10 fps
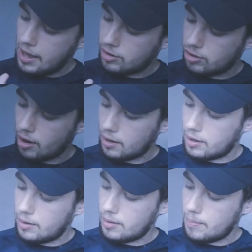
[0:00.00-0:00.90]

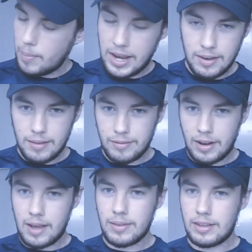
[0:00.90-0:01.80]
Chocolate mint
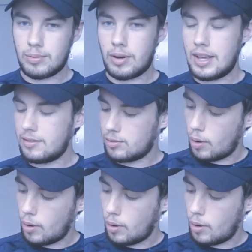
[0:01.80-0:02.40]
flavour this one is.